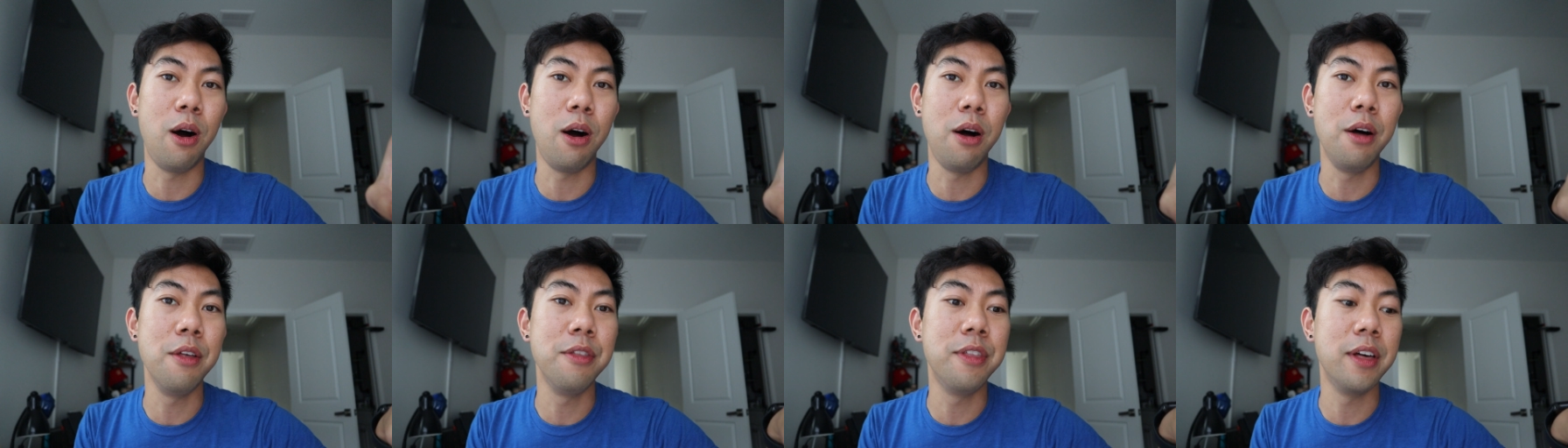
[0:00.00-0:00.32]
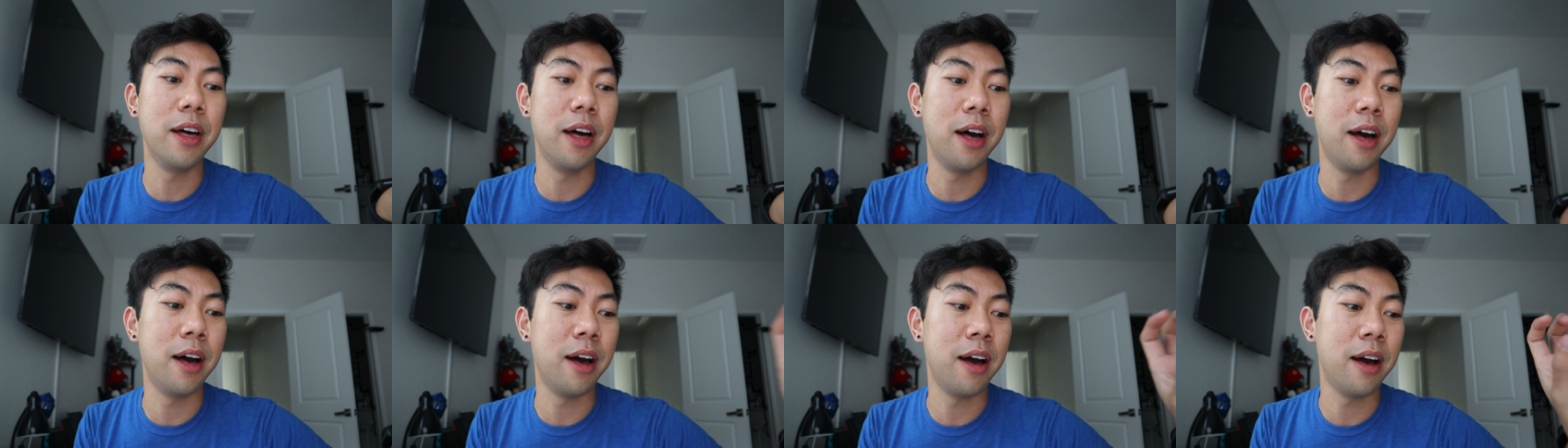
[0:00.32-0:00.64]
all
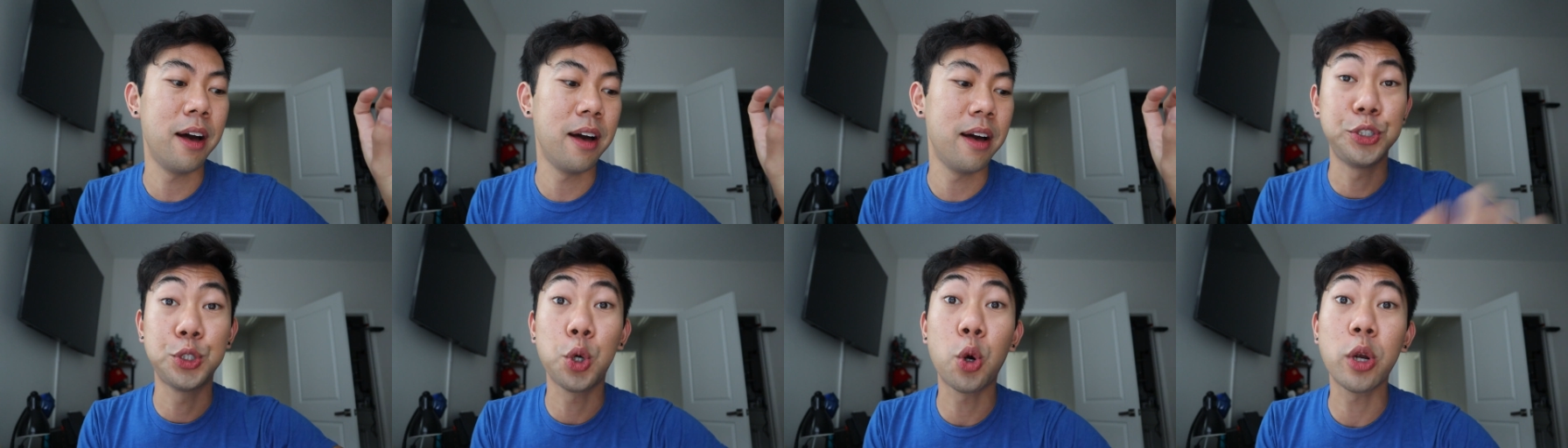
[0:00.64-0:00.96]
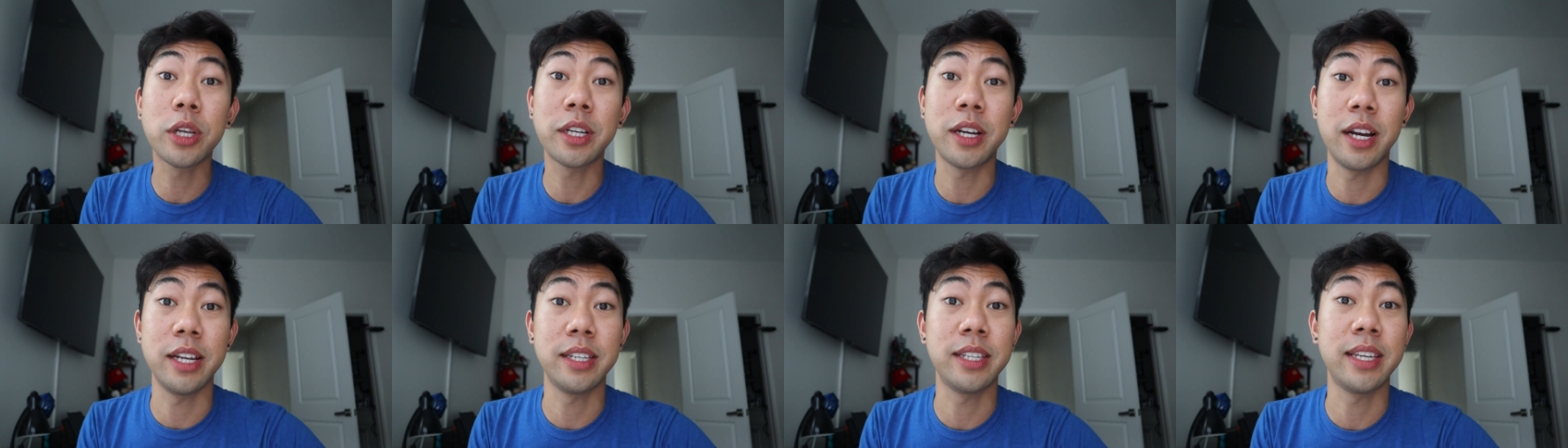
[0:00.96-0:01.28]
the
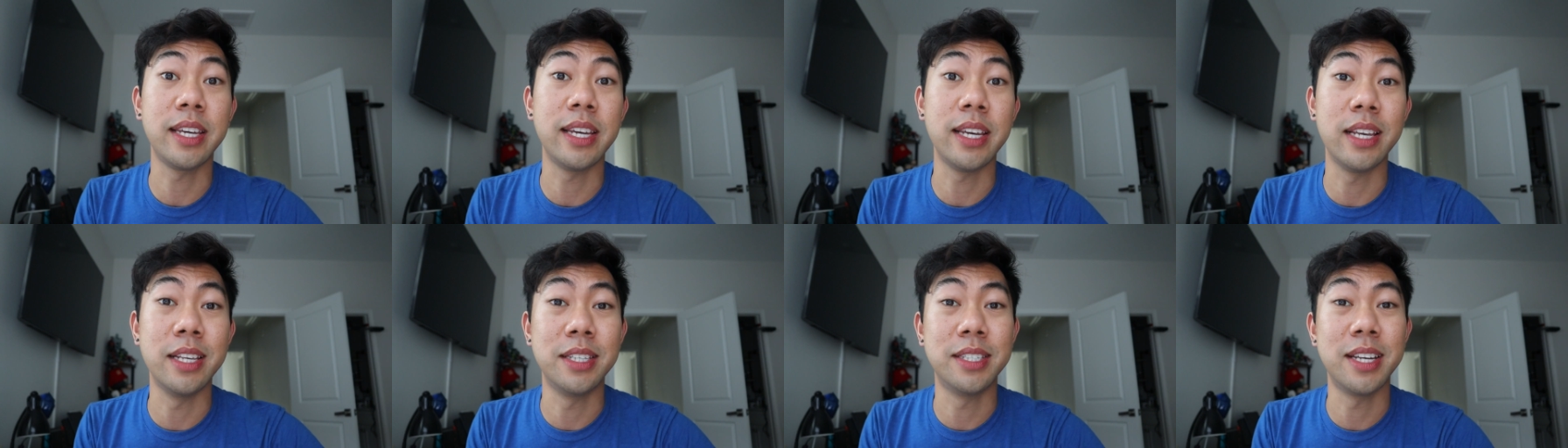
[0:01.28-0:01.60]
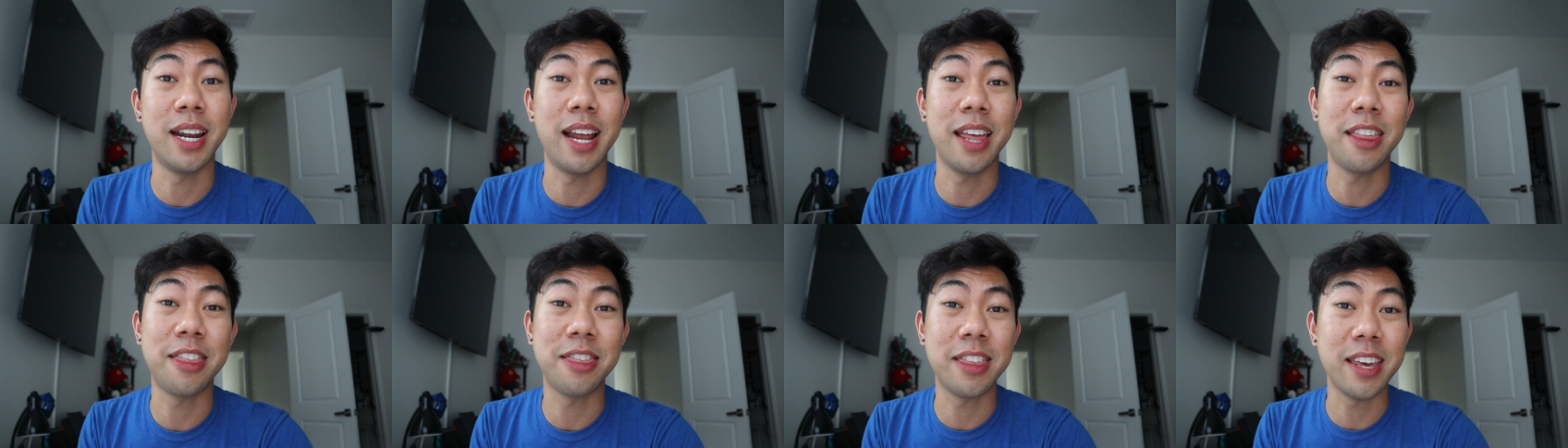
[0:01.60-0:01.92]
shortcut keys
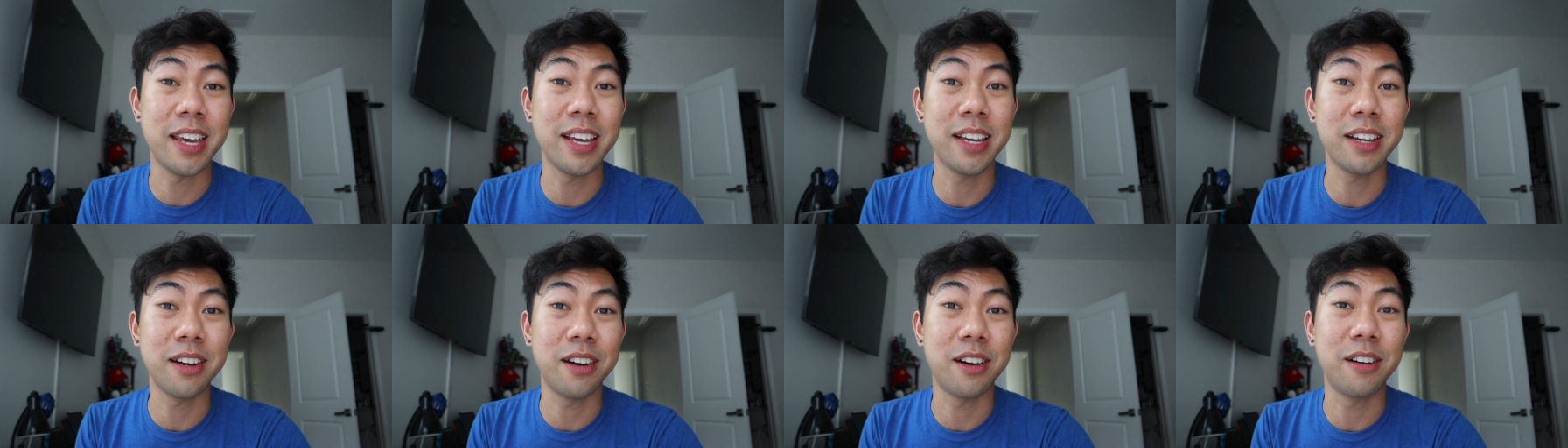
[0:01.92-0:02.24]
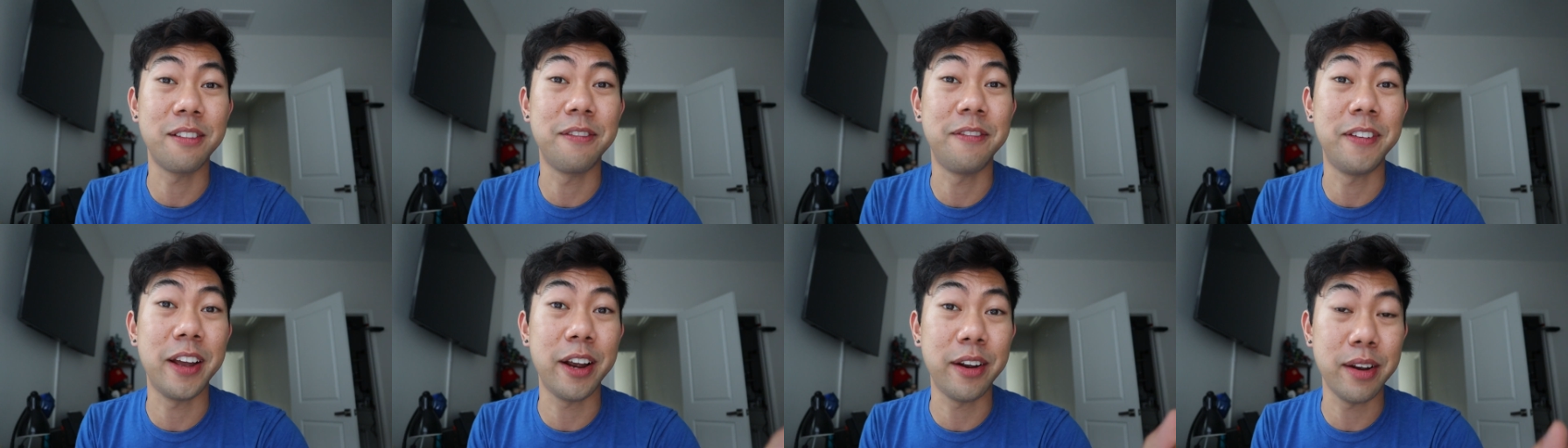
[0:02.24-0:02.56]
that I think
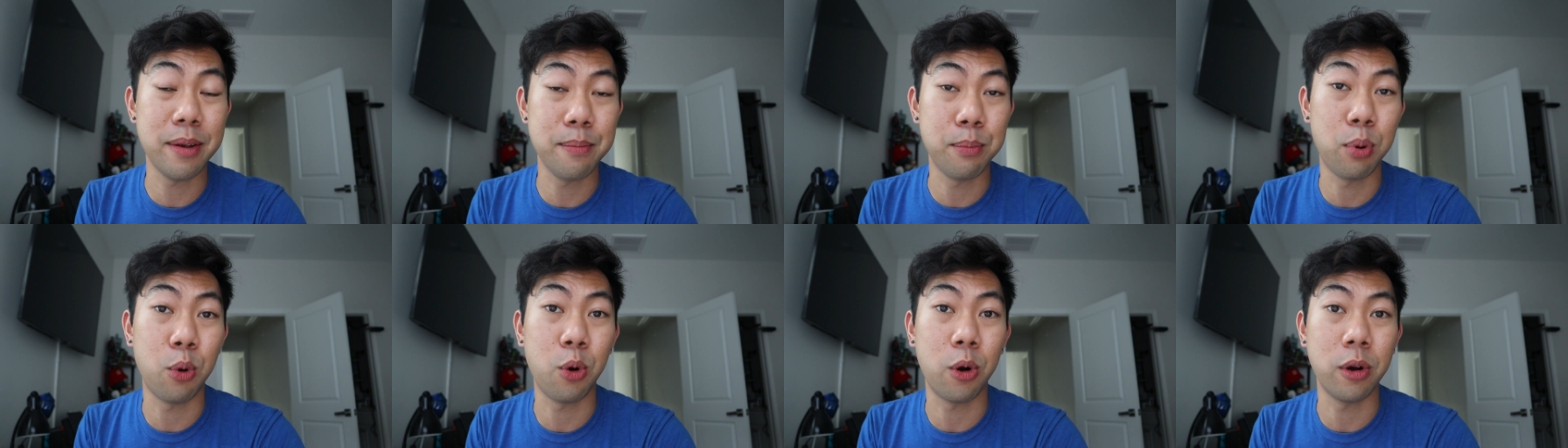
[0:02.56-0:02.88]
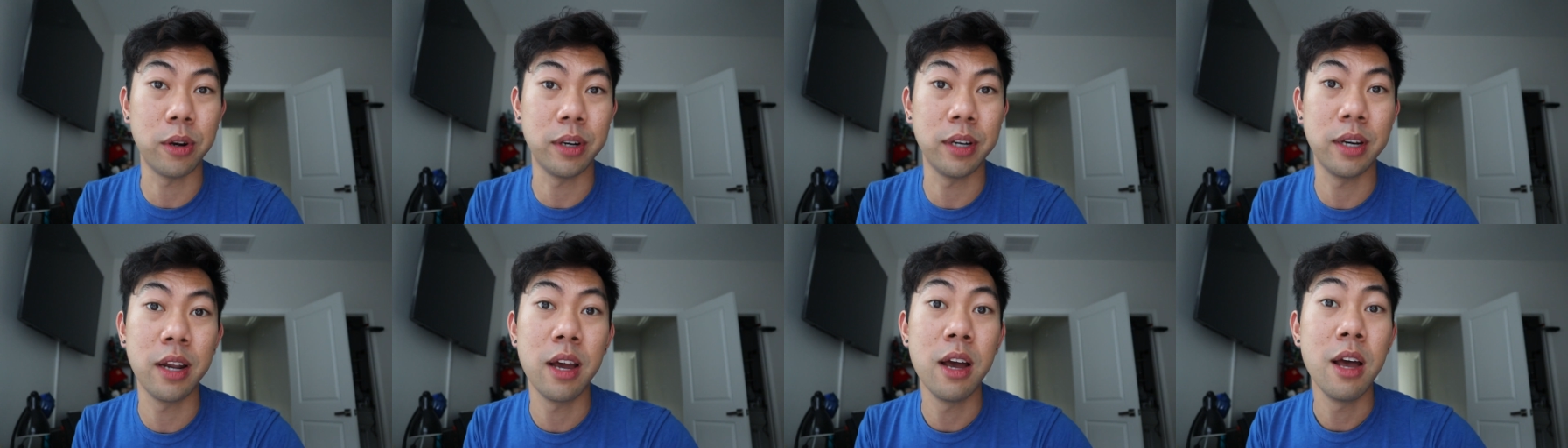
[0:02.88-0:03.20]
are very
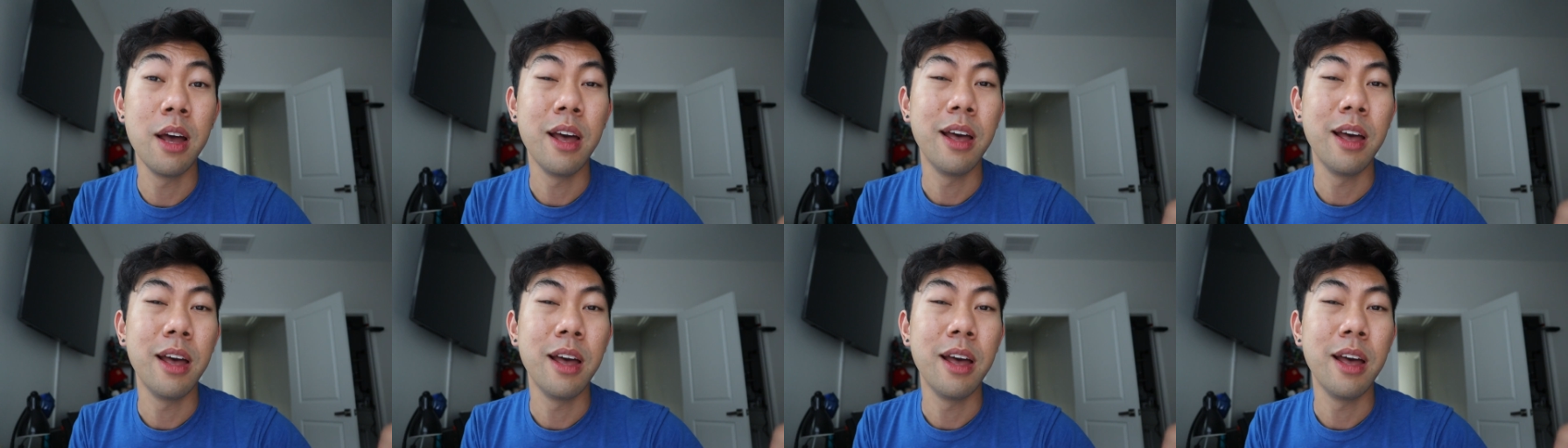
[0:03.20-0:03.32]
important.